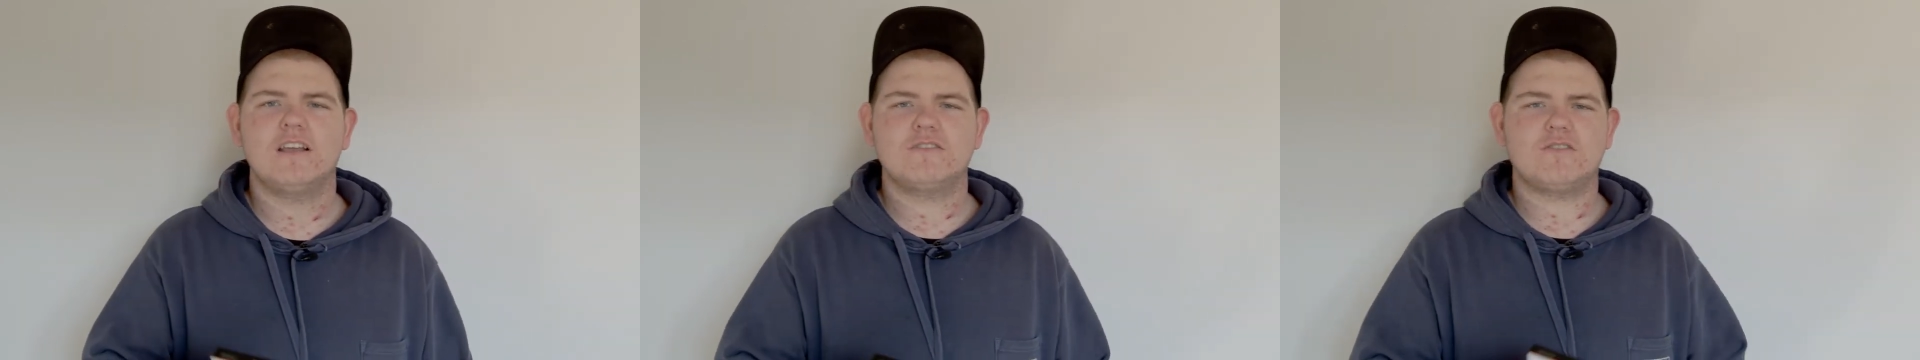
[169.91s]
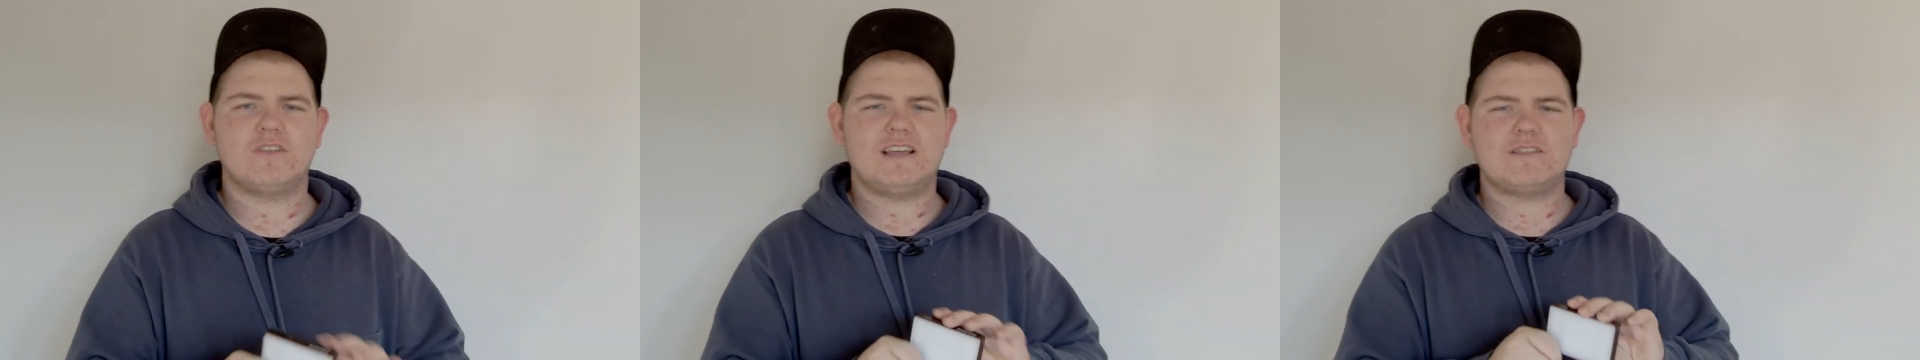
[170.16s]

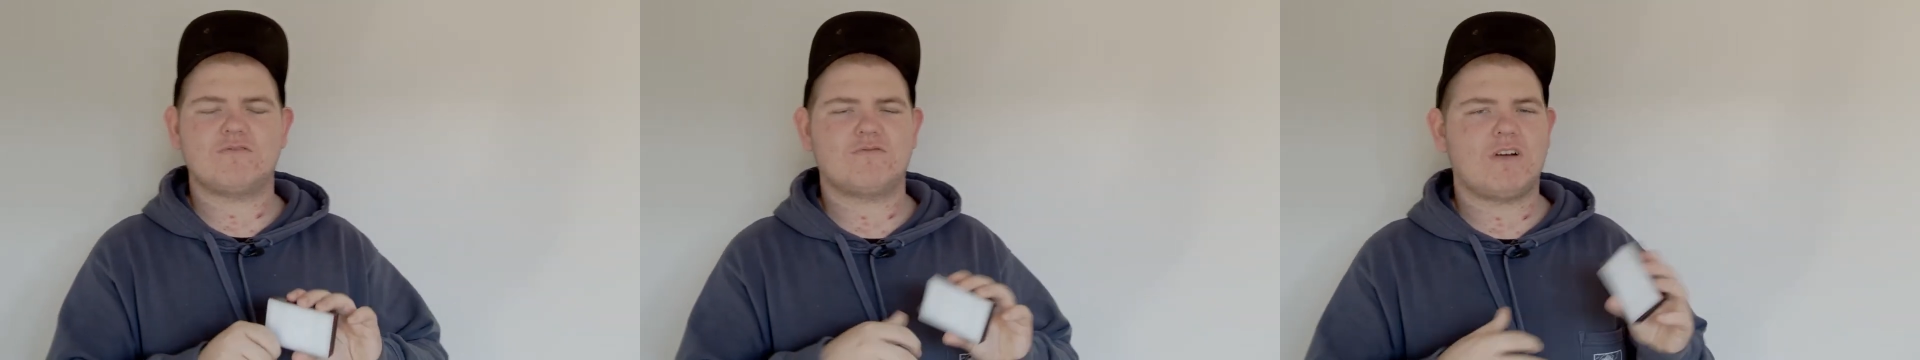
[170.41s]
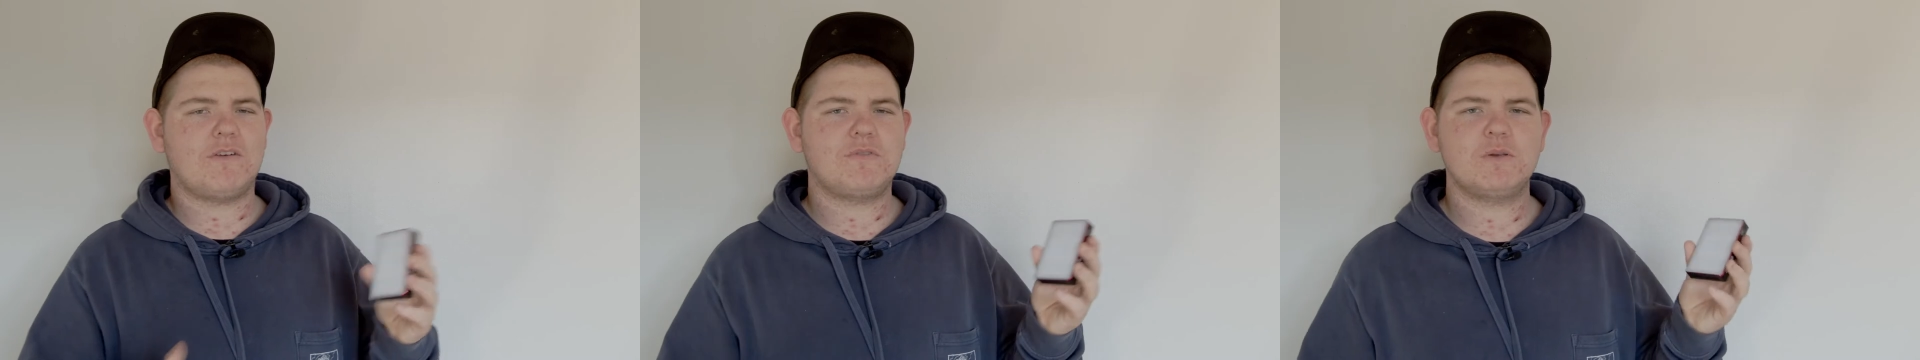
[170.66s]
So that's
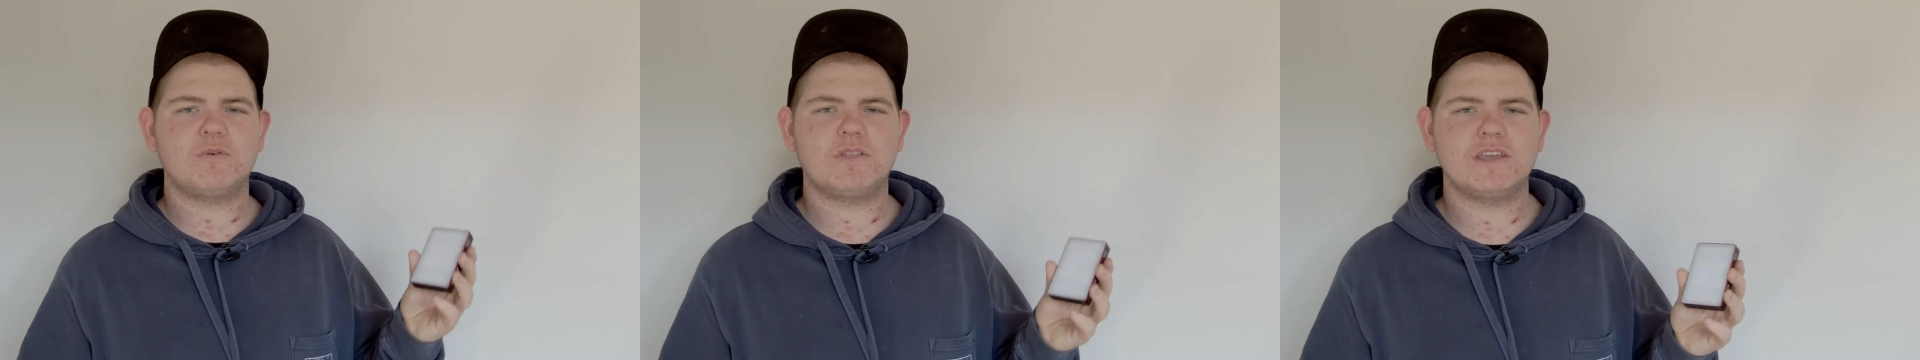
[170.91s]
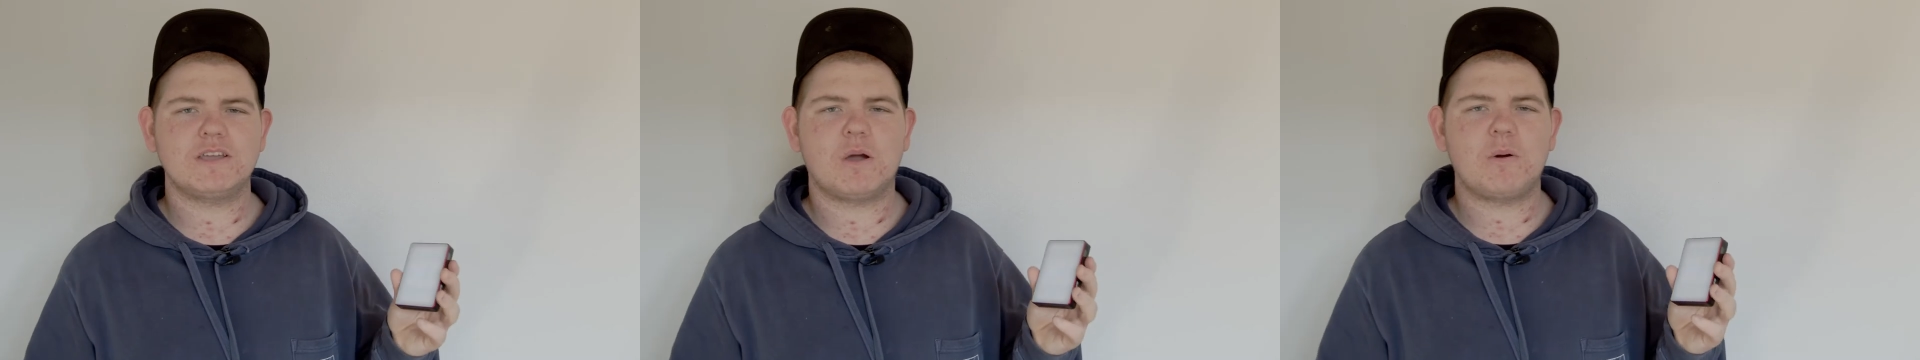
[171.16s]
roughly
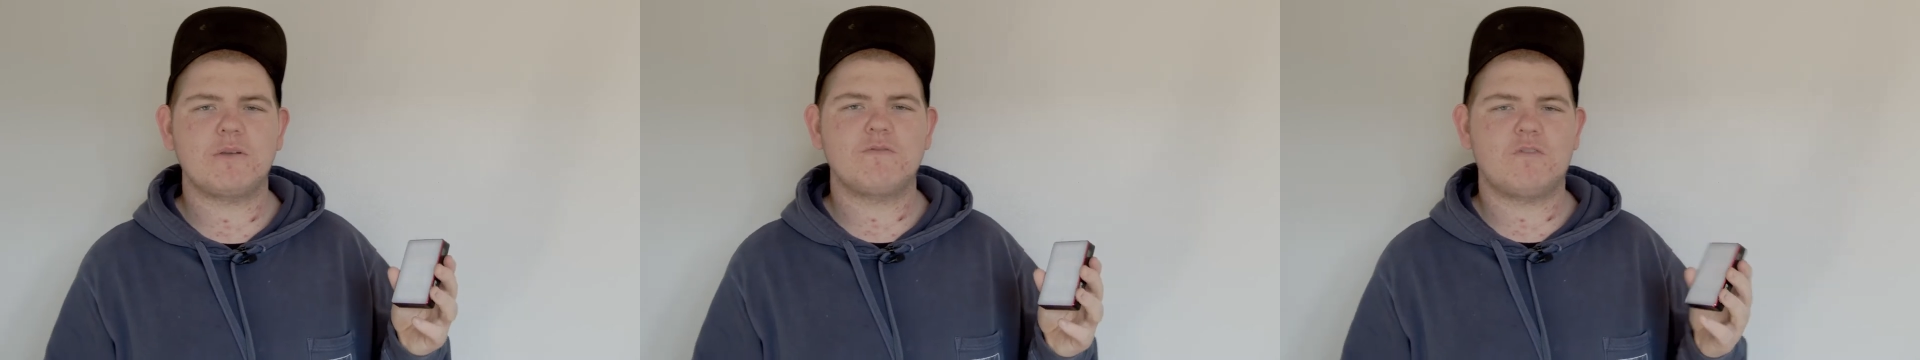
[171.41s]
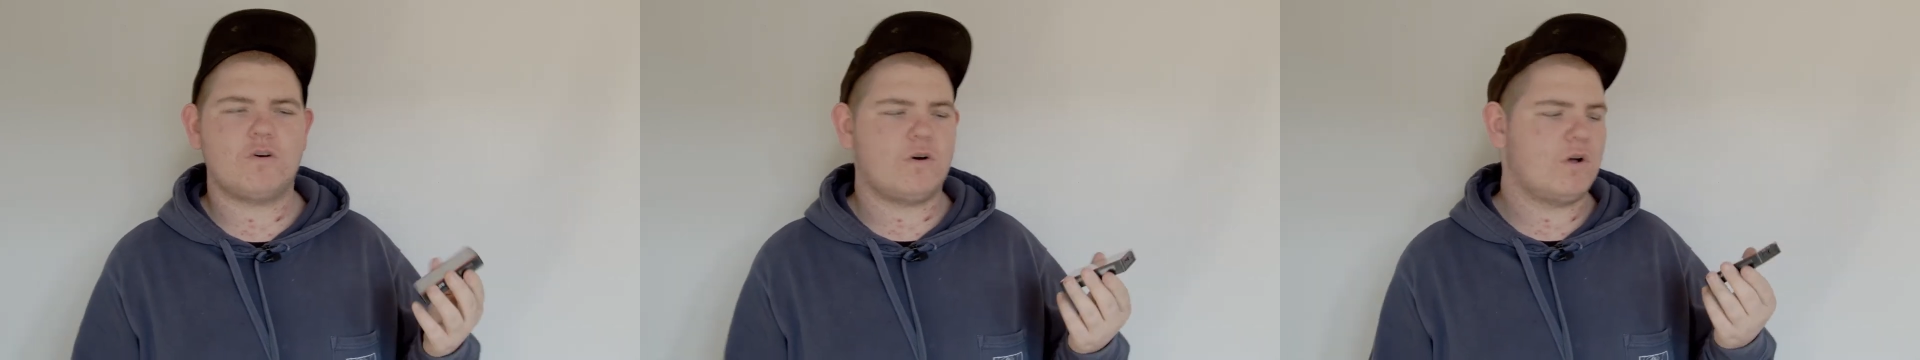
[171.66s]
what they're going
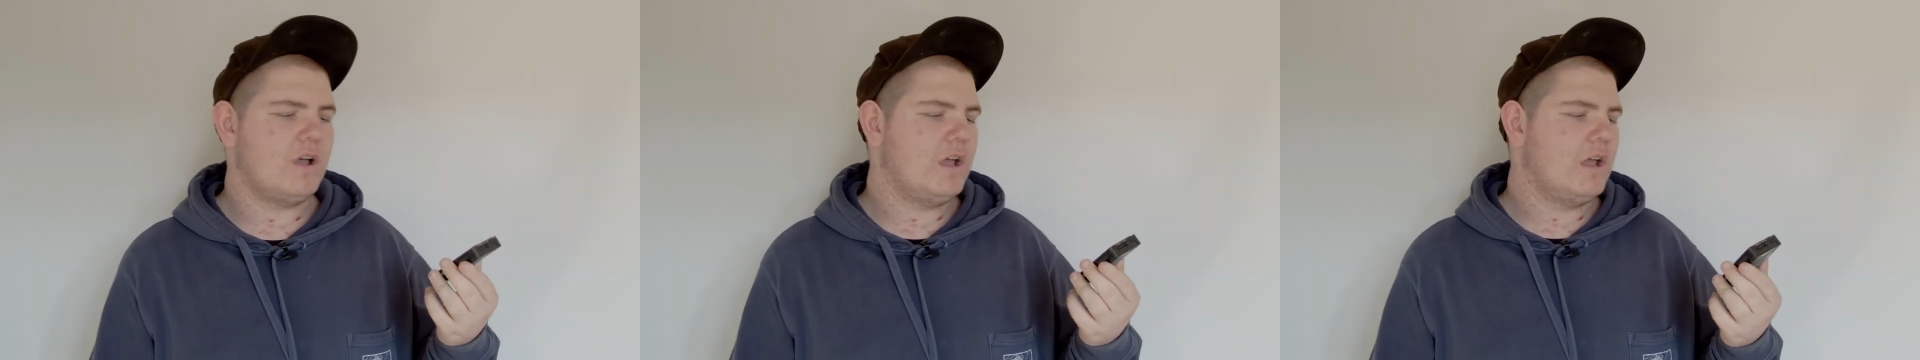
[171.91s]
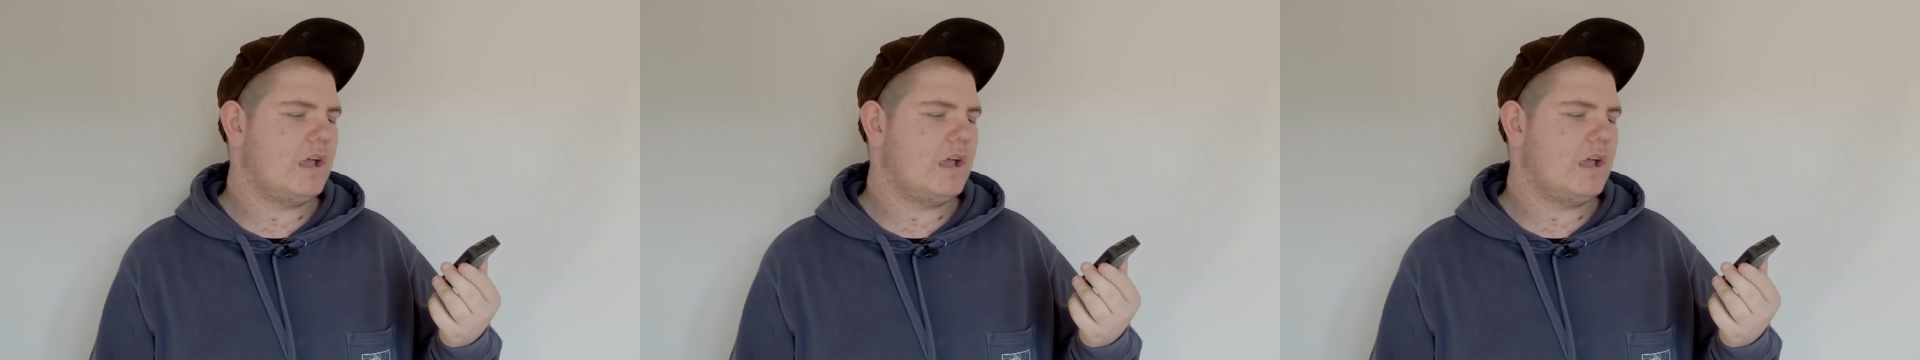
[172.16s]
for.